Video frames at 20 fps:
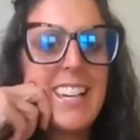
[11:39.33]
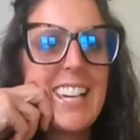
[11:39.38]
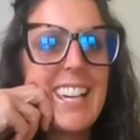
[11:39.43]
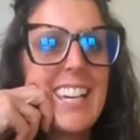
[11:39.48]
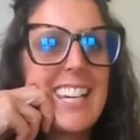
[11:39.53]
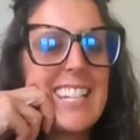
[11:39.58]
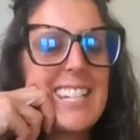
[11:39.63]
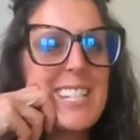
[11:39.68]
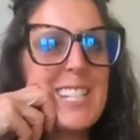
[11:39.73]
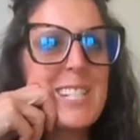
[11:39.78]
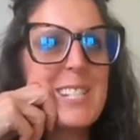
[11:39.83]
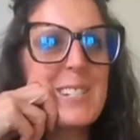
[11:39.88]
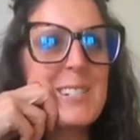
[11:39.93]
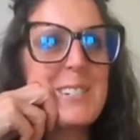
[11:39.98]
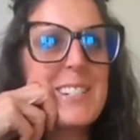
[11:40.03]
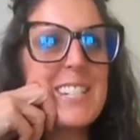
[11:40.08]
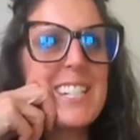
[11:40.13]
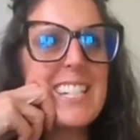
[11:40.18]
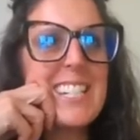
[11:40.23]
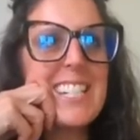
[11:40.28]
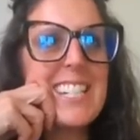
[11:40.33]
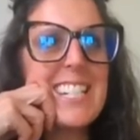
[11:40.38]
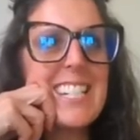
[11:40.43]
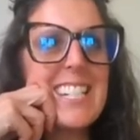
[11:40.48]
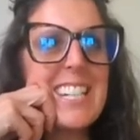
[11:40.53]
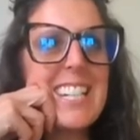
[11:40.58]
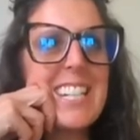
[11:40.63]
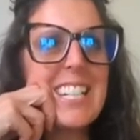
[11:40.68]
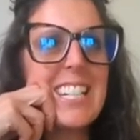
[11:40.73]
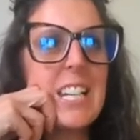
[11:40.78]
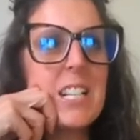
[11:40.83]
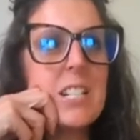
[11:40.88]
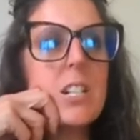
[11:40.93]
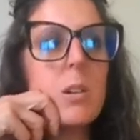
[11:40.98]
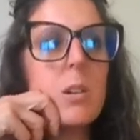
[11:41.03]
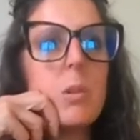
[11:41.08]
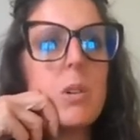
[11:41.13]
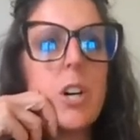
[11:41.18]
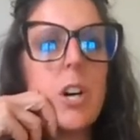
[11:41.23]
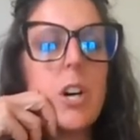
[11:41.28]
And so he said, yes,
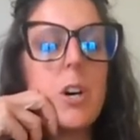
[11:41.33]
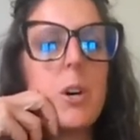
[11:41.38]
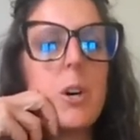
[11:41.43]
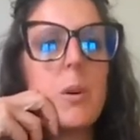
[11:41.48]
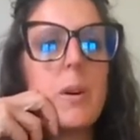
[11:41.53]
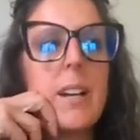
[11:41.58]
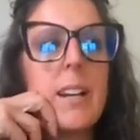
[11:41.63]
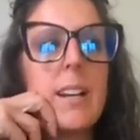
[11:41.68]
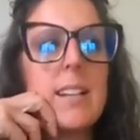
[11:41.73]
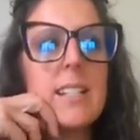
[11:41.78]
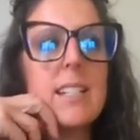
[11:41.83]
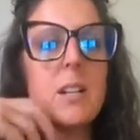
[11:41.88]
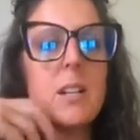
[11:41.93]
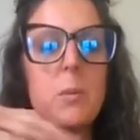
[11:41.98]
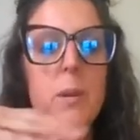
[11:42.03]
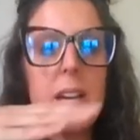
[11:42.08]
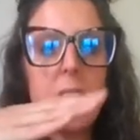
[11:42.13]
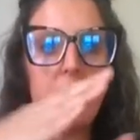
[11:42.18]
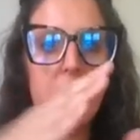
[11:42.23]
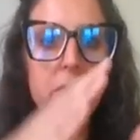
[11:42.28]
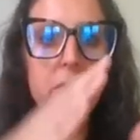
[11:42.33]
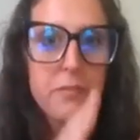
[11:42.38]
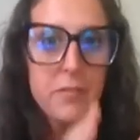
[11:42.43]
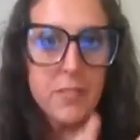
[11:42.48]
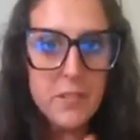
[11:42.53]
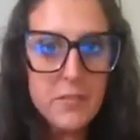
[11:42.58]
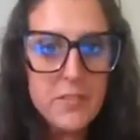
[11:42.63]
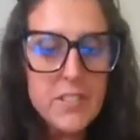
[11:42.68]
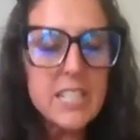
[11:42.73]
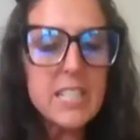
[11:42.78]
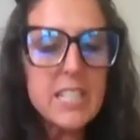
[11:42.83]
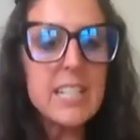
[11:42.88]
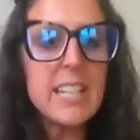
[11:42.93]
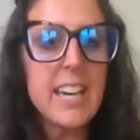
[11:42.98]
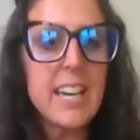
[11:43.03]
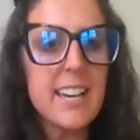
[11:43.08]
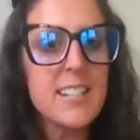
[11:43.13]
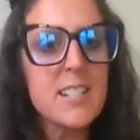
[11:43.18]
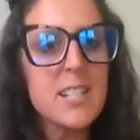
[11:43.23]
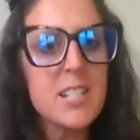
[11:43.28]
I'll go. And I said, we have 50
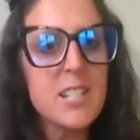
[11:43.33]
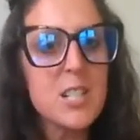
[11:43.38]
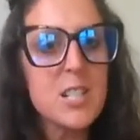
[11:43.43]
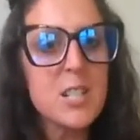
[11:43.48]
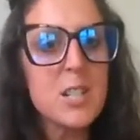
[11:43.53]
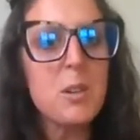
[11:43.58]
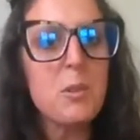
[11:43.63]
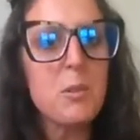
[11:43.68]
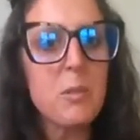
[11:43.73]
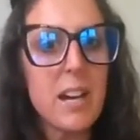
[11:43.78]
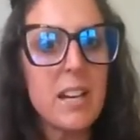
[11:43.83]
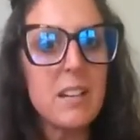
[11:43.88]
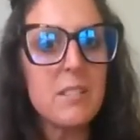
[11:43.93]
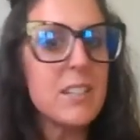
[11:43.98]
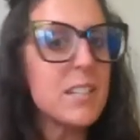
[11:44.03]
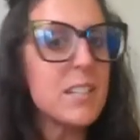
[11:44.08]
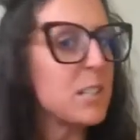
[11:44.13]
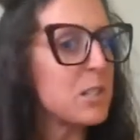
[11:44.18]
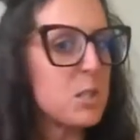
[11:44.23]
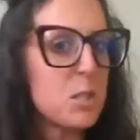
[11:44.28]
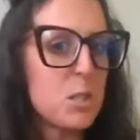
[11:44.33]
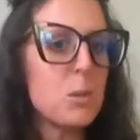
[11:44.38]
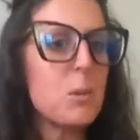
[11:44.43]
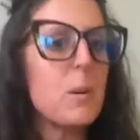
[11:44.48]
guests arriving in 2